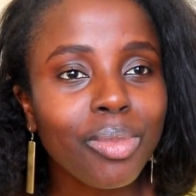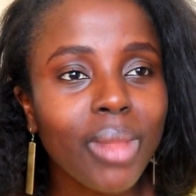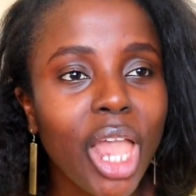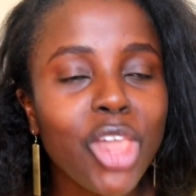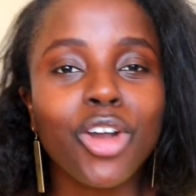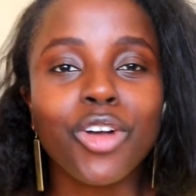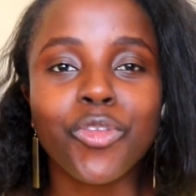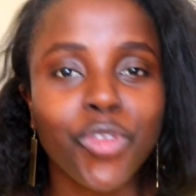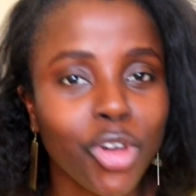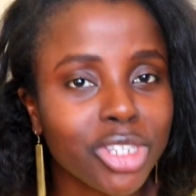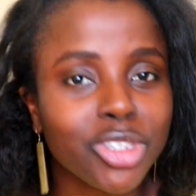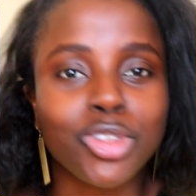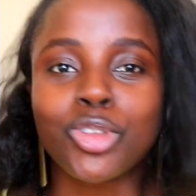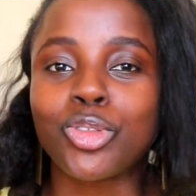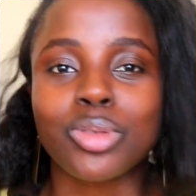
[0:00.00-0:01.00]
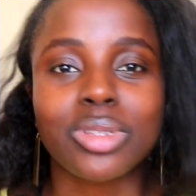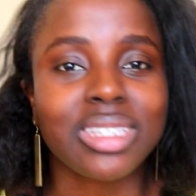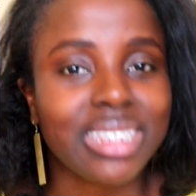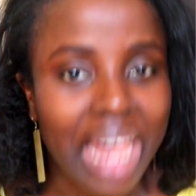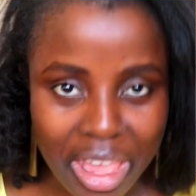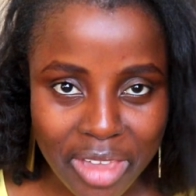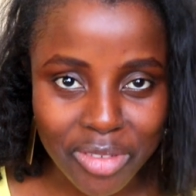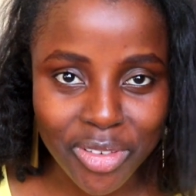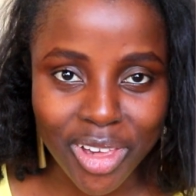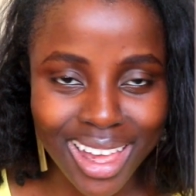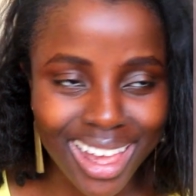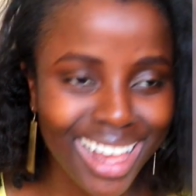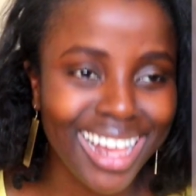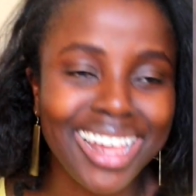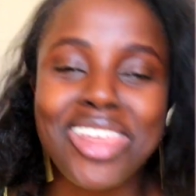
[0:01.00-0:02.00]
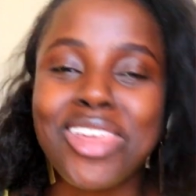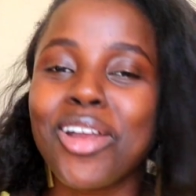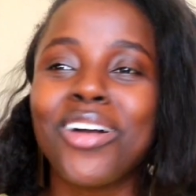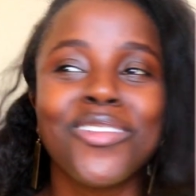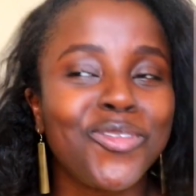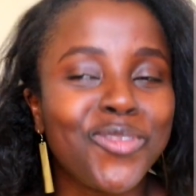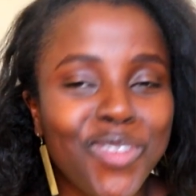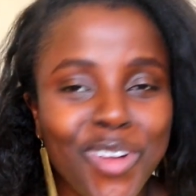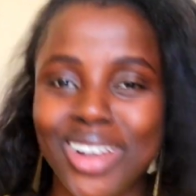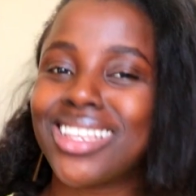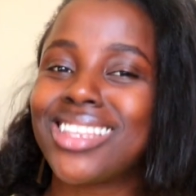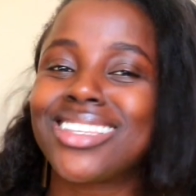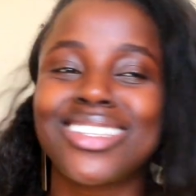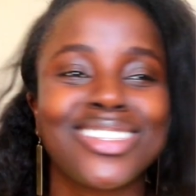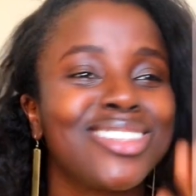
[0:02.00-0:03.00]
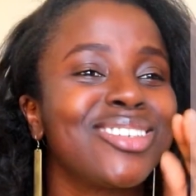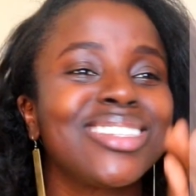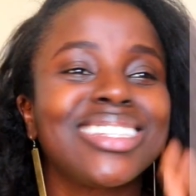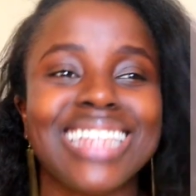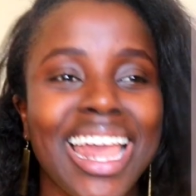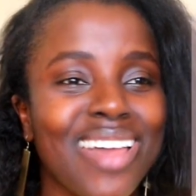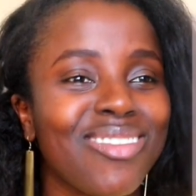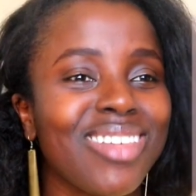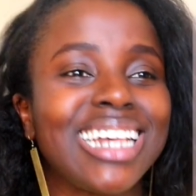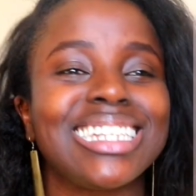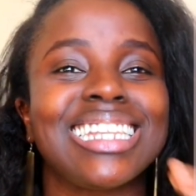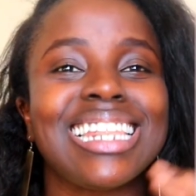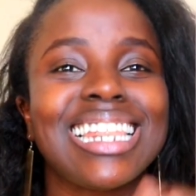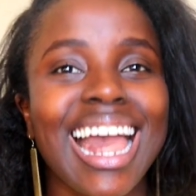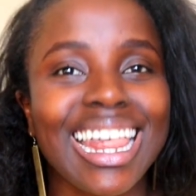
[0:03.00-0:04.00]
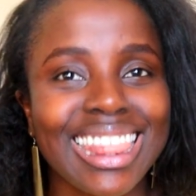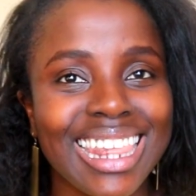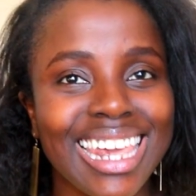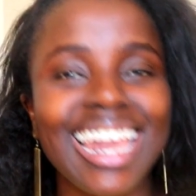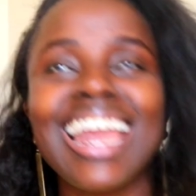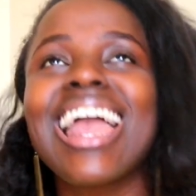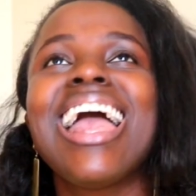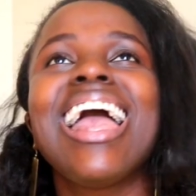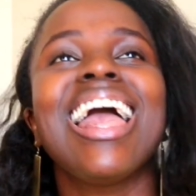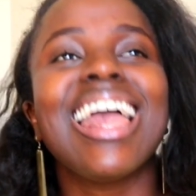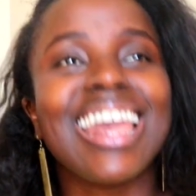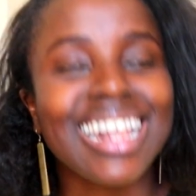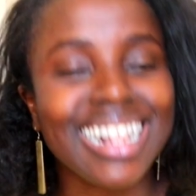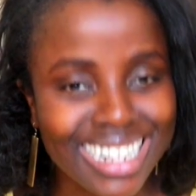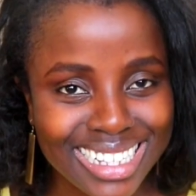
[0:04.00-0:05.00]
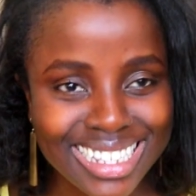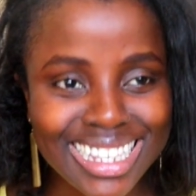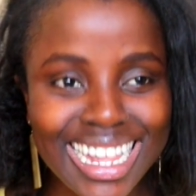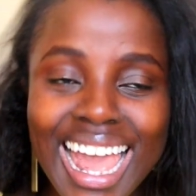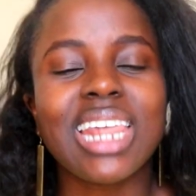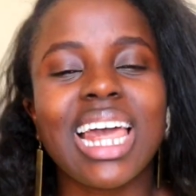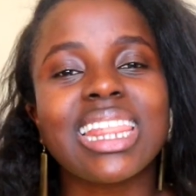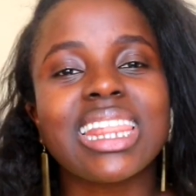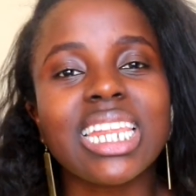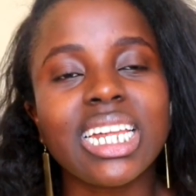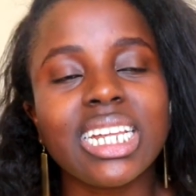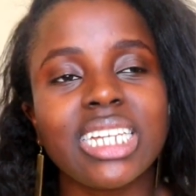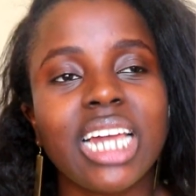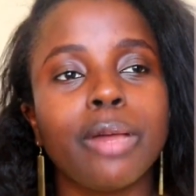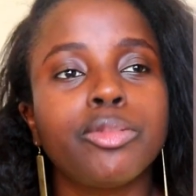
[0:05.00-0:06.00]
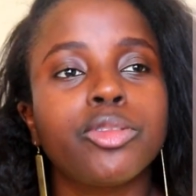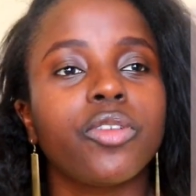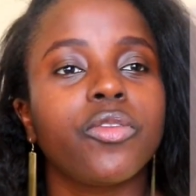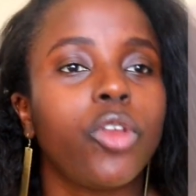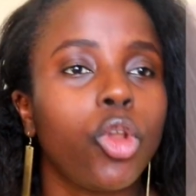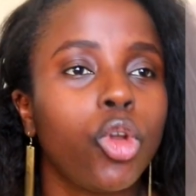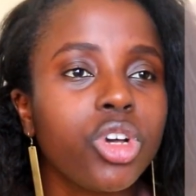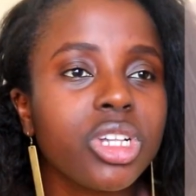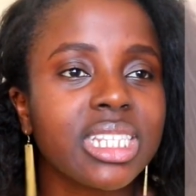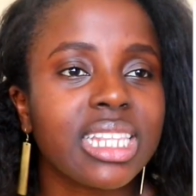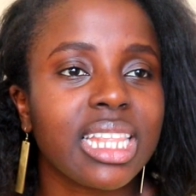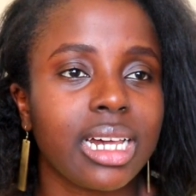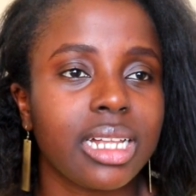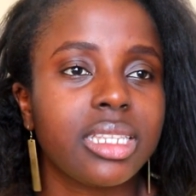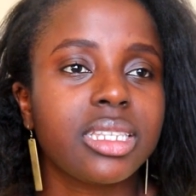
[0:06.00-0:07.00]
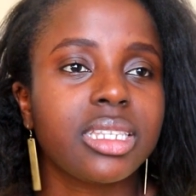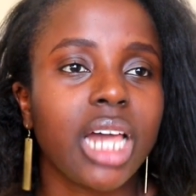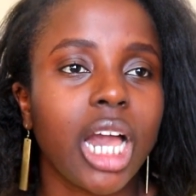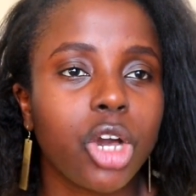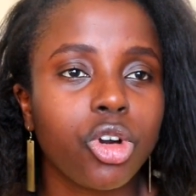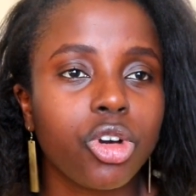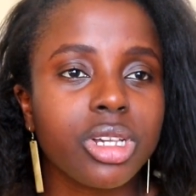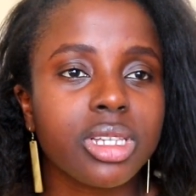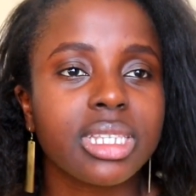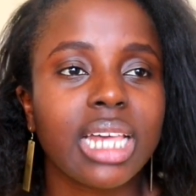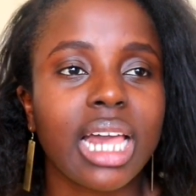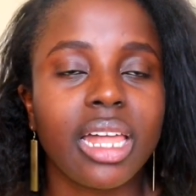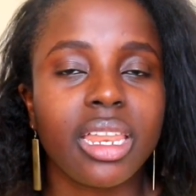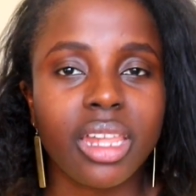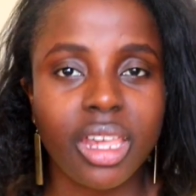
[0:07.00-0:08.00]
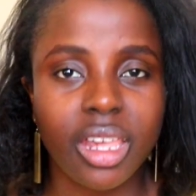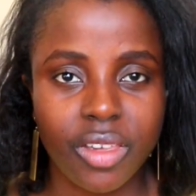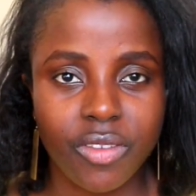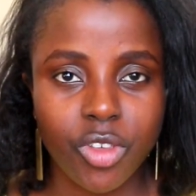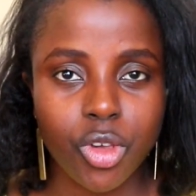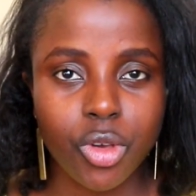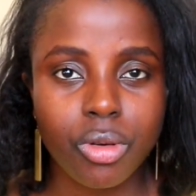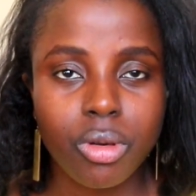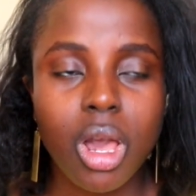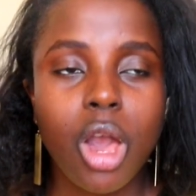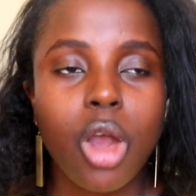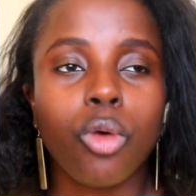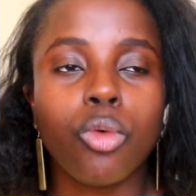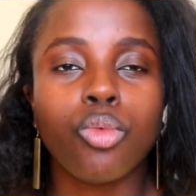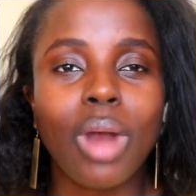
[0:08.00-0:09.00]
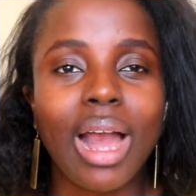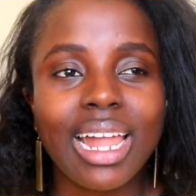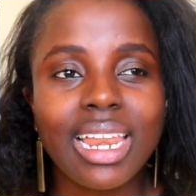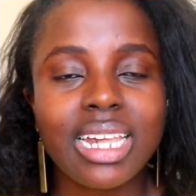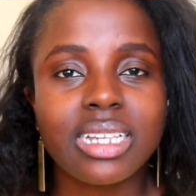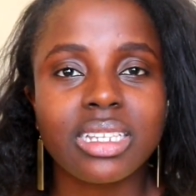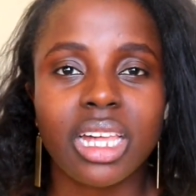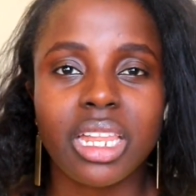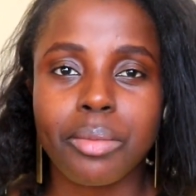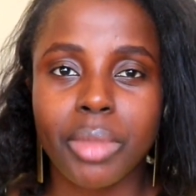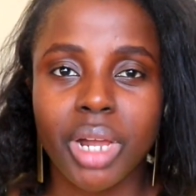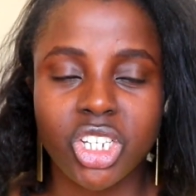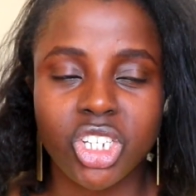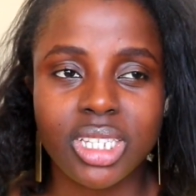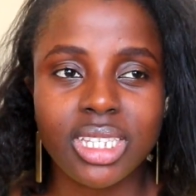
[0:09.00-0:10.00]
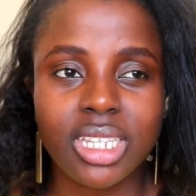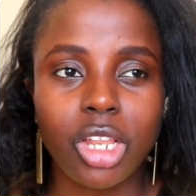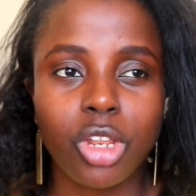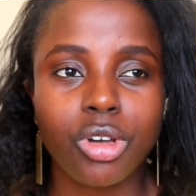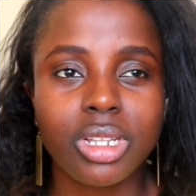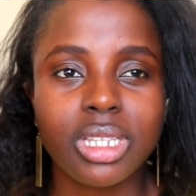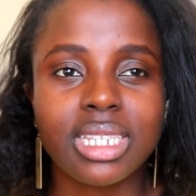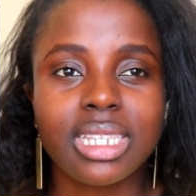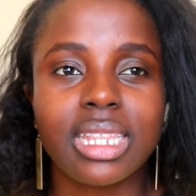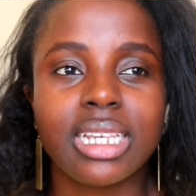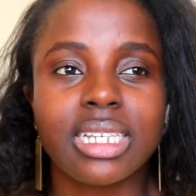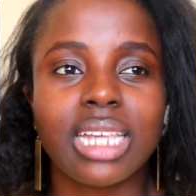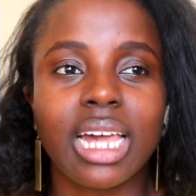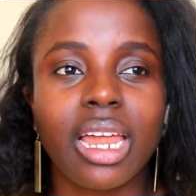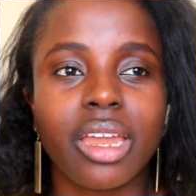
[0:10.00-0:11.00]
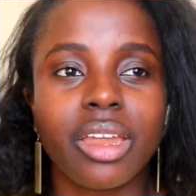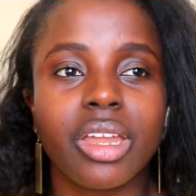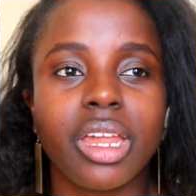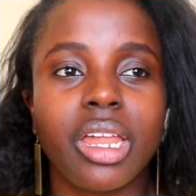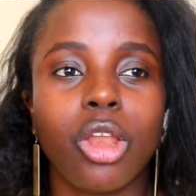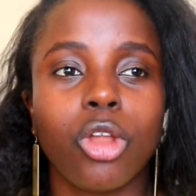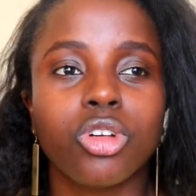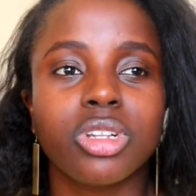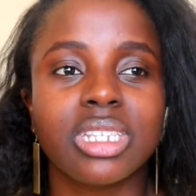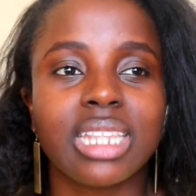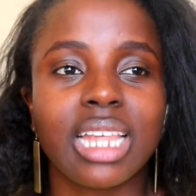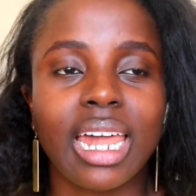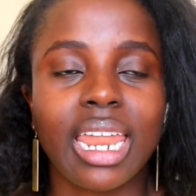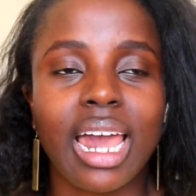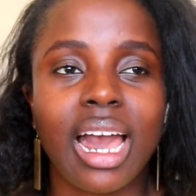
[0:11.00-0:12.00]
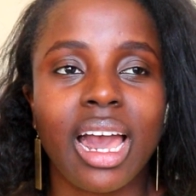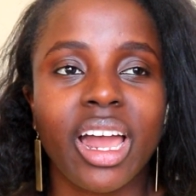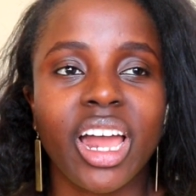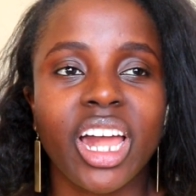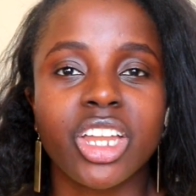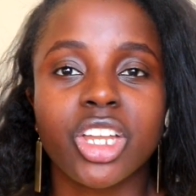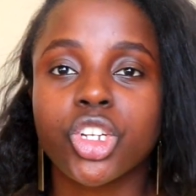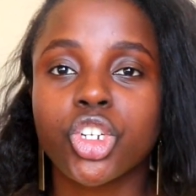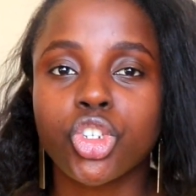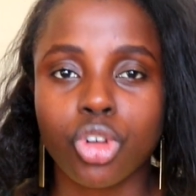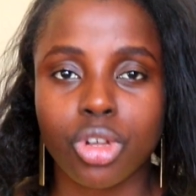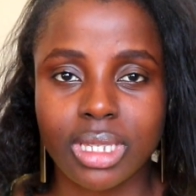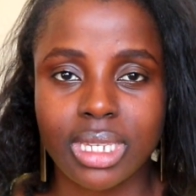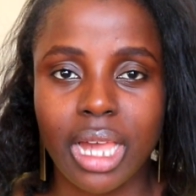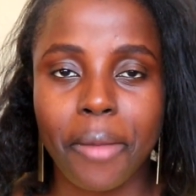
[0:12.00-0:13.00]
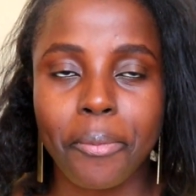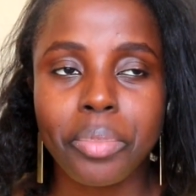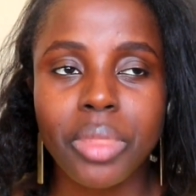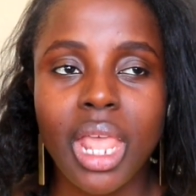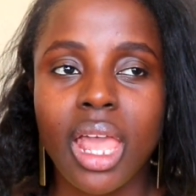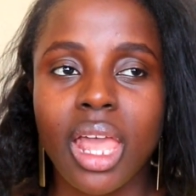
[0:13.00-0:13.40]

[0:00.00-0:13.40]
you're forced to save. You're forced to save. There is nothing else. There are three types of loans that SACCOs can give you. One is an emergency loan. These are loans that are short term.